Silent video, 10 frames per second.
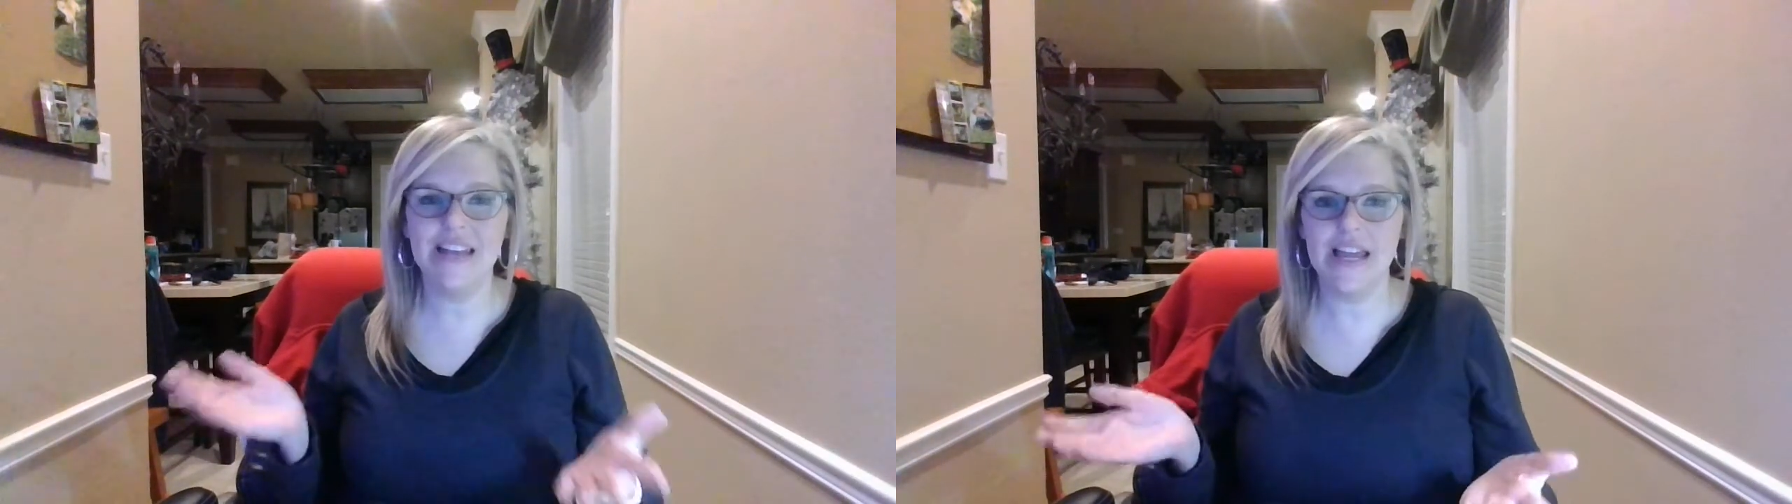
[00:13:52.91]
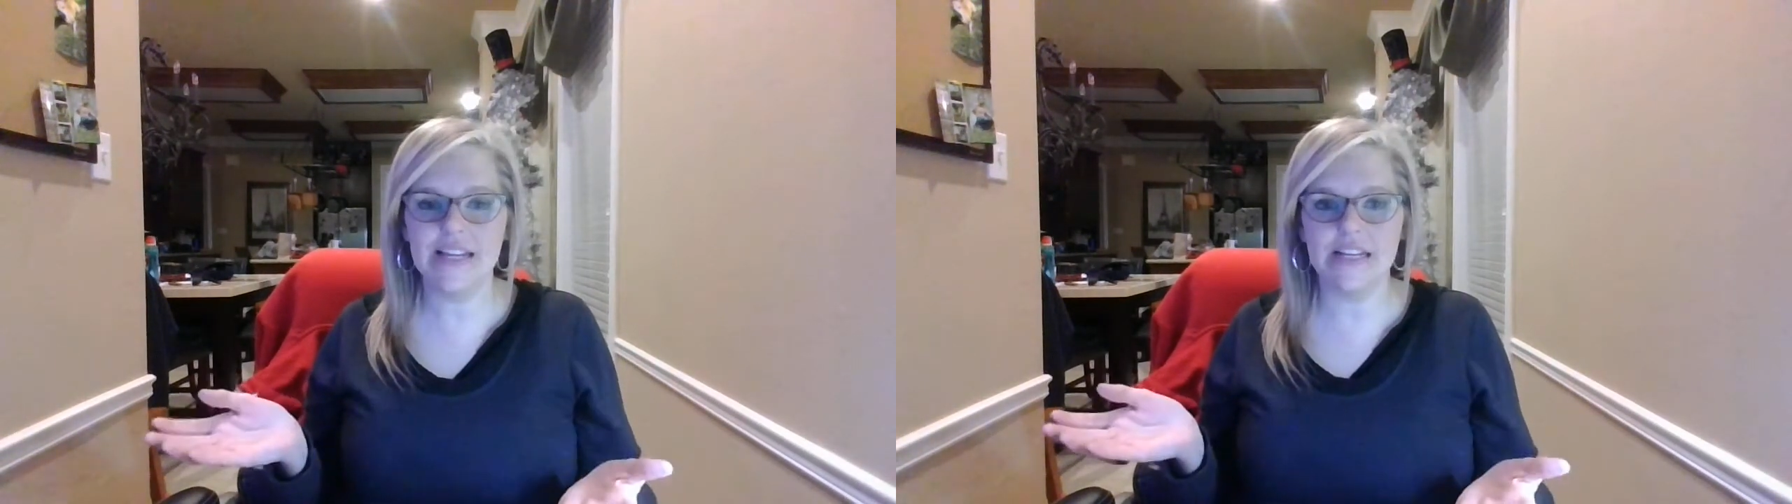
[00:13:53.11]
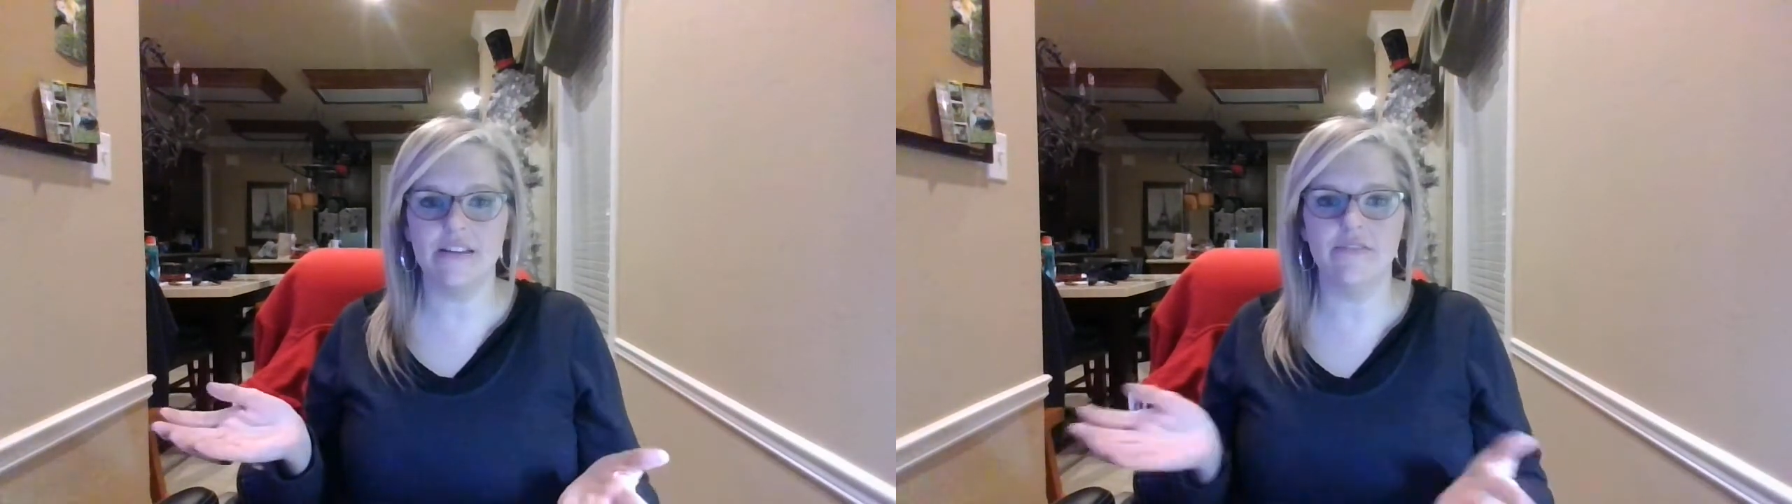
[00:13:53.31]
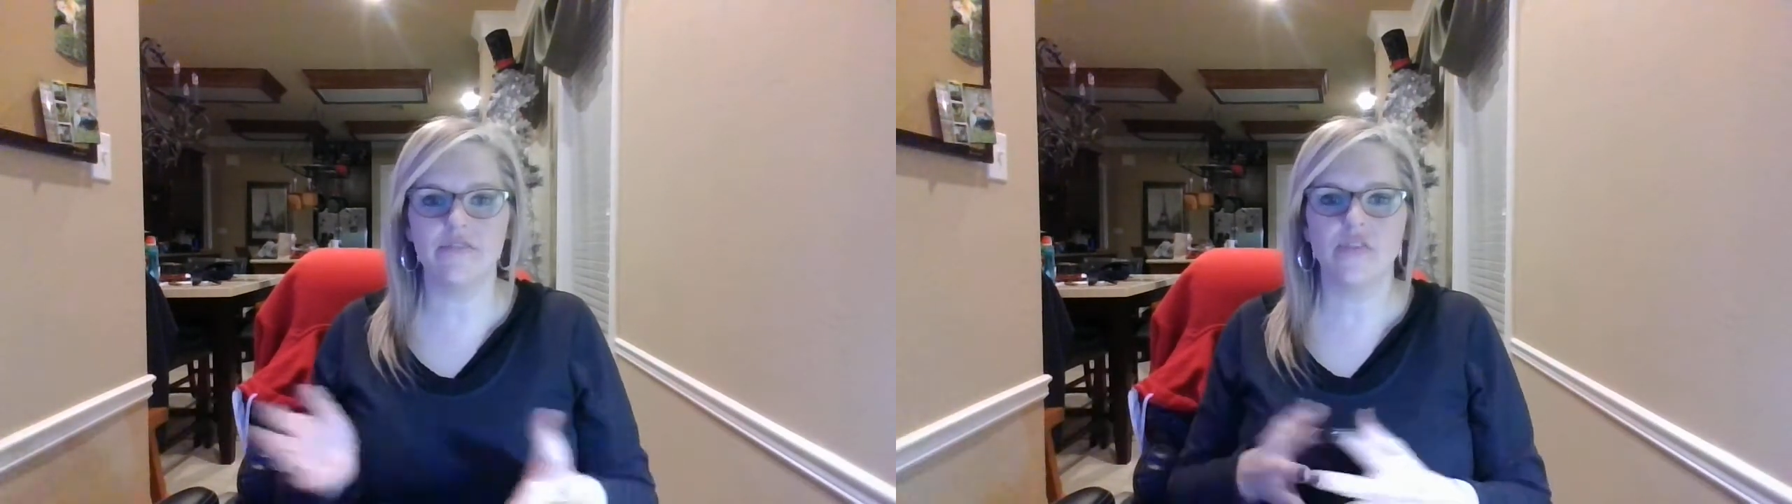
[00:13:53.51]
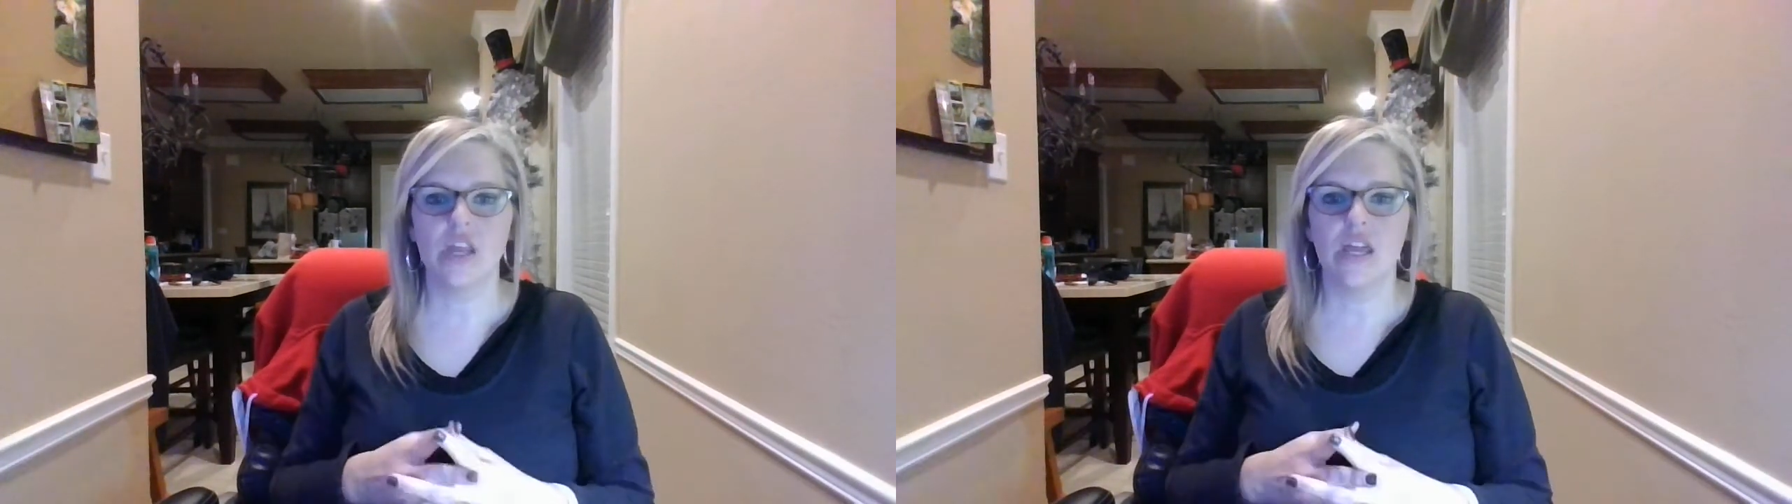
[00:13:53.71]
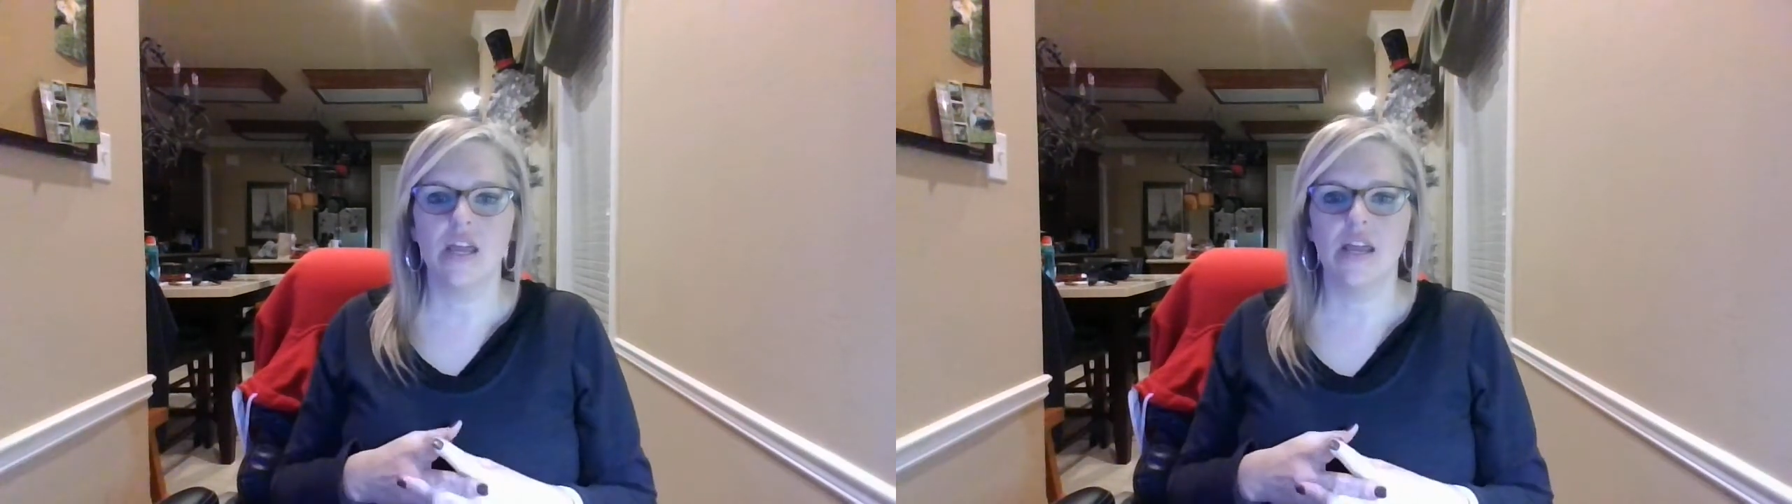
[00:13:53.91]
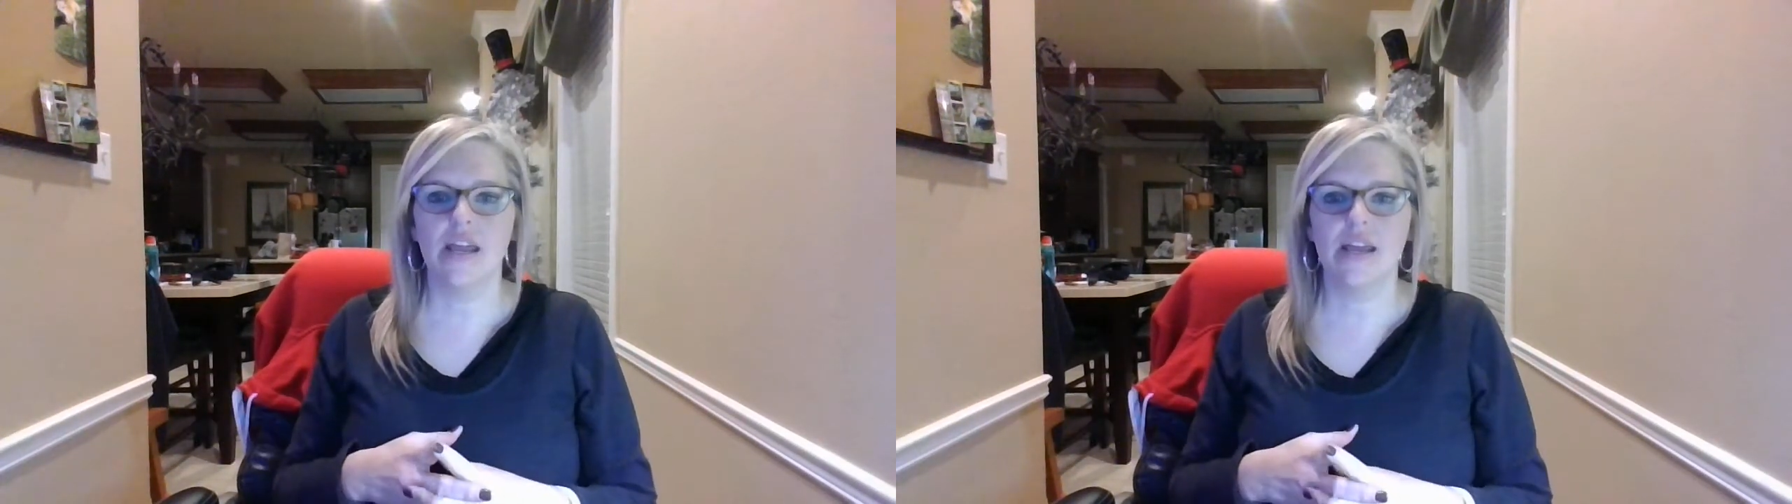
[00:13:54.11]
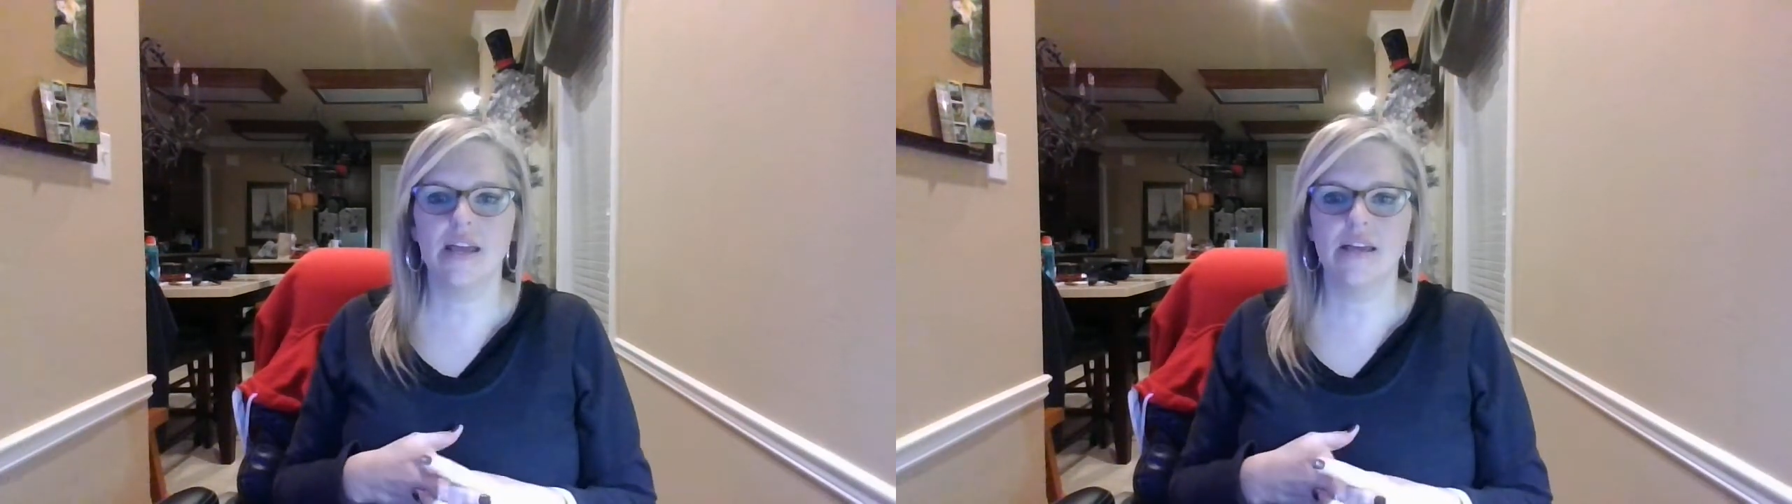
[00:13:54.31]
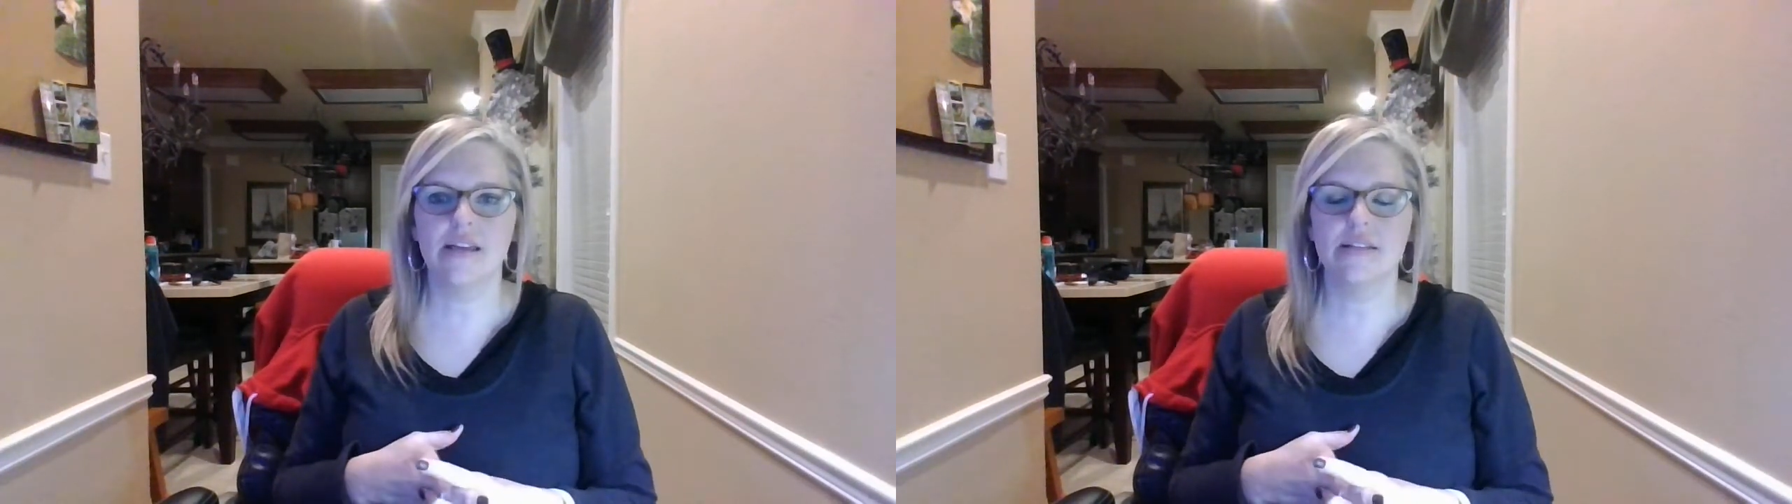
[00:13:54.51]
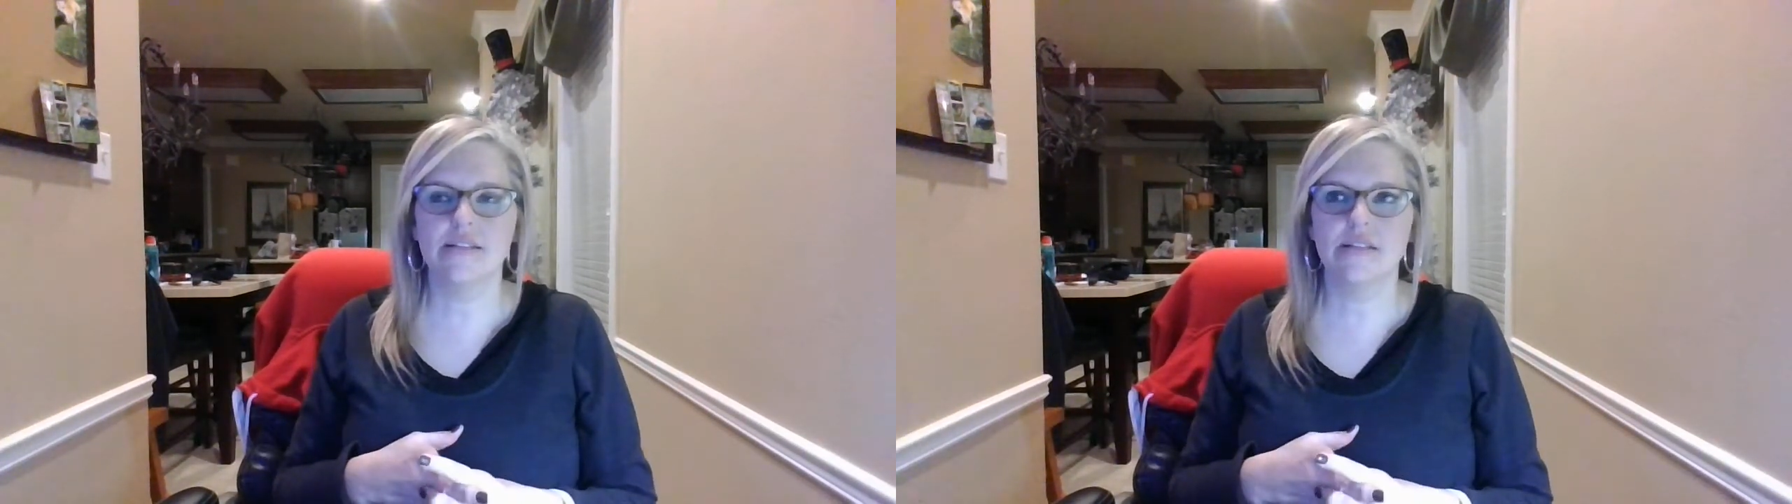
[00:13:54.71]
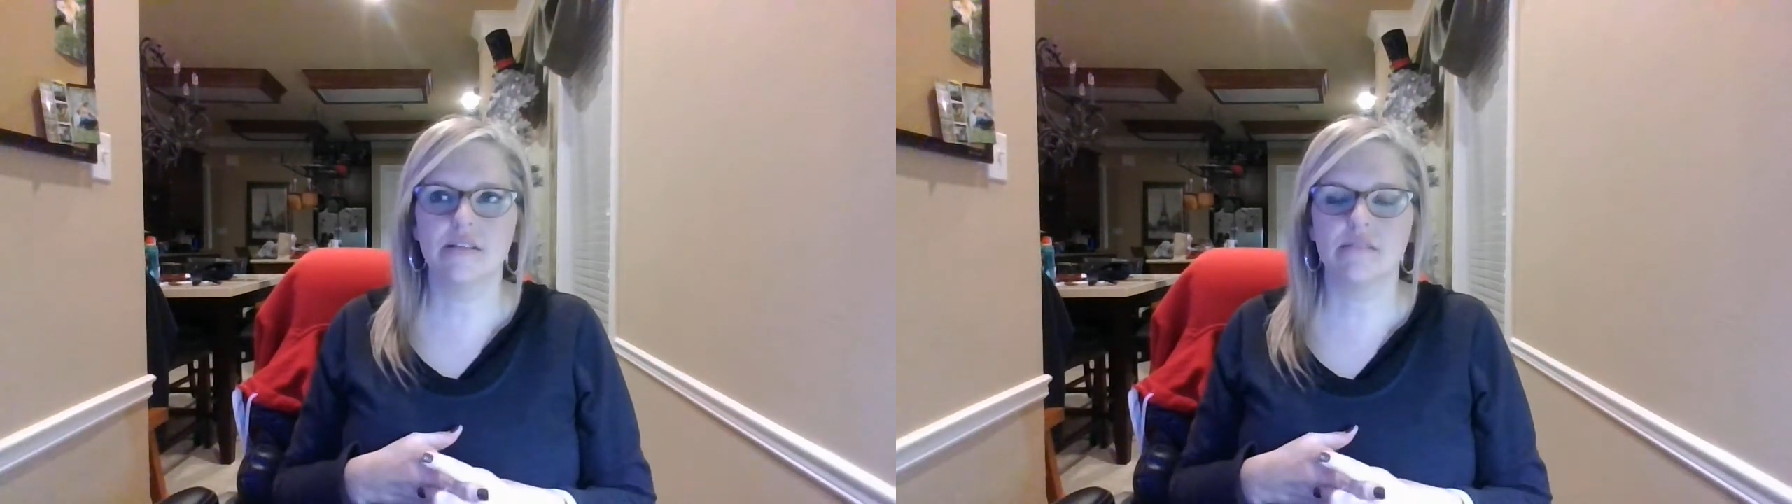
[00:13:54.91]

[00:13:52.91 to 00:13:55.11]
negative. And